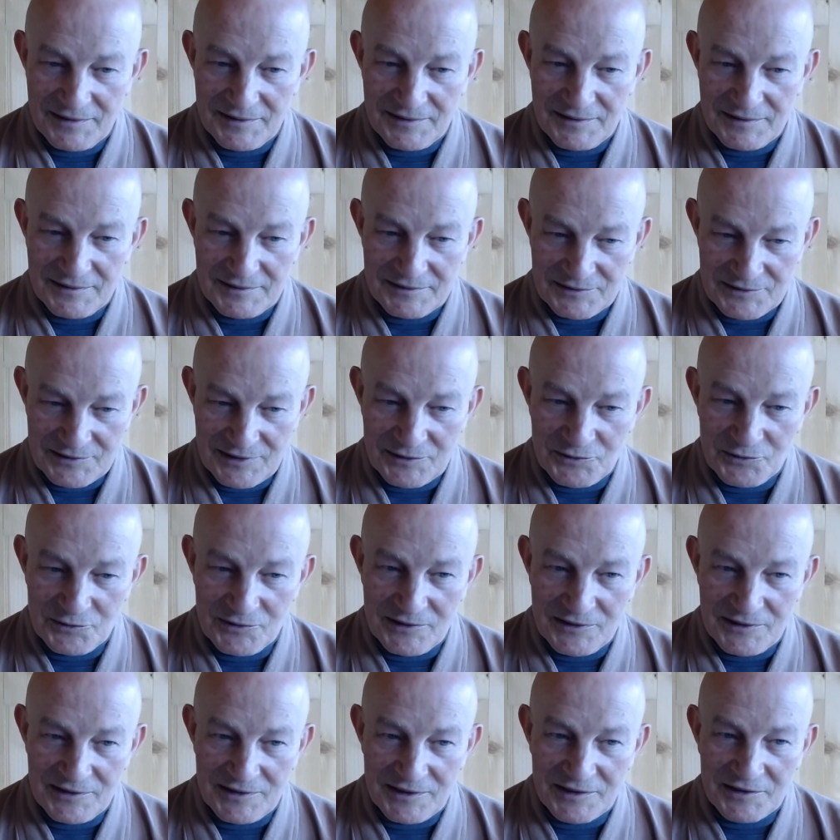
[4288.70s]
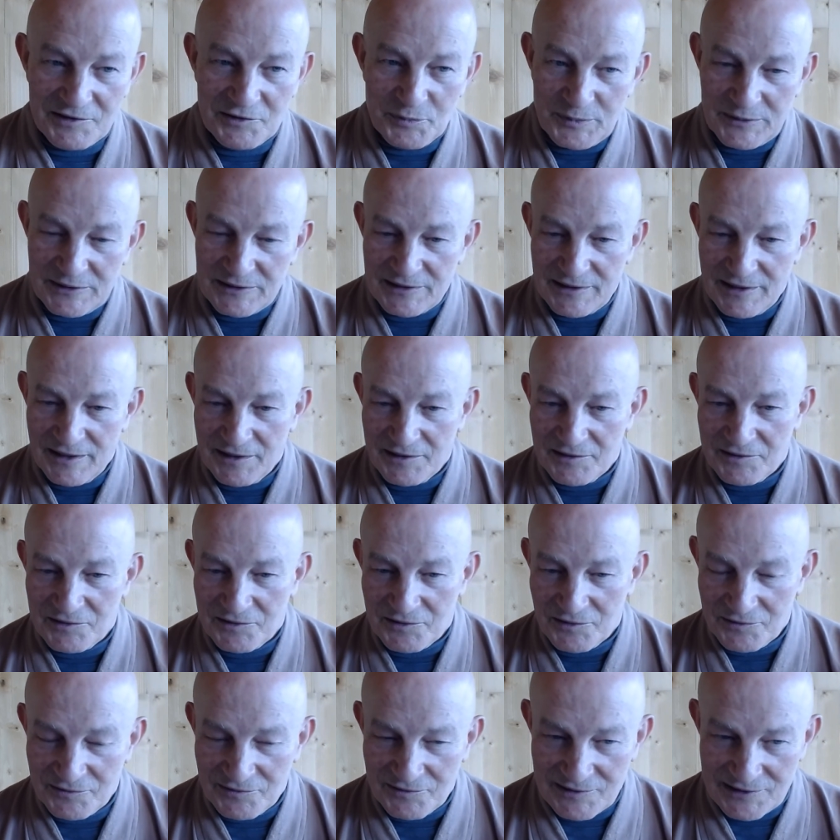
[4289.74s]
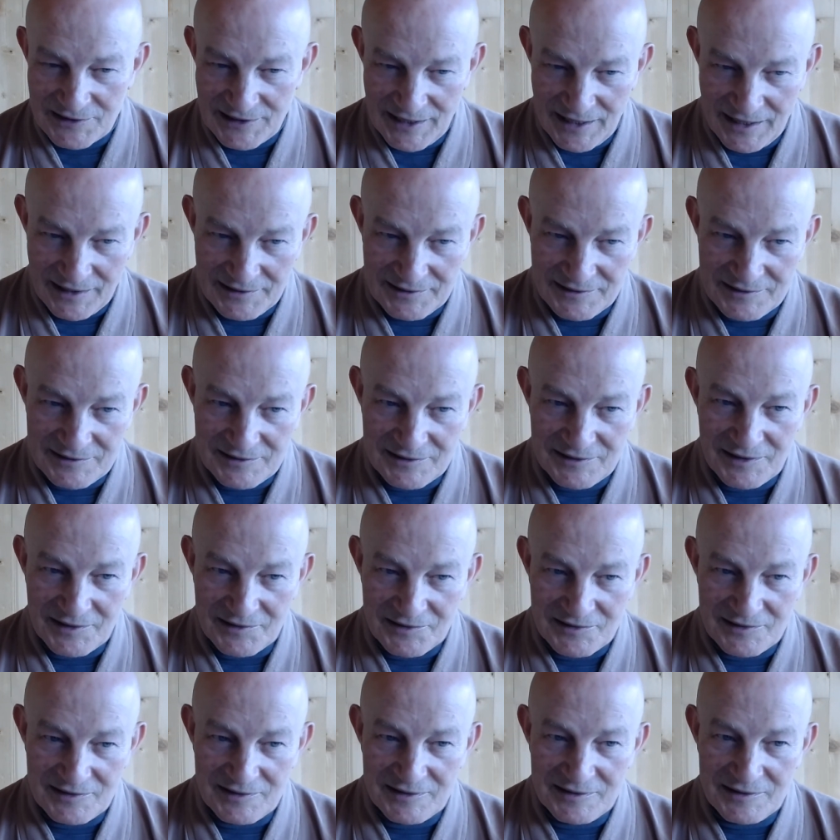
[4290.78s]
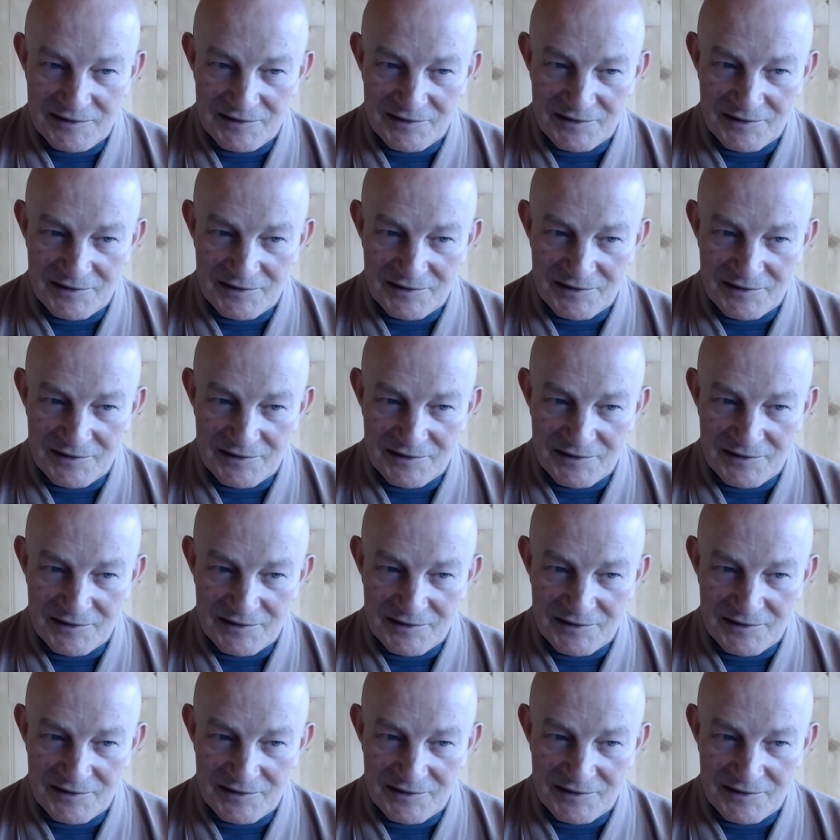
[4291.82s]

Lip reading: genuine experience of the reality as it is.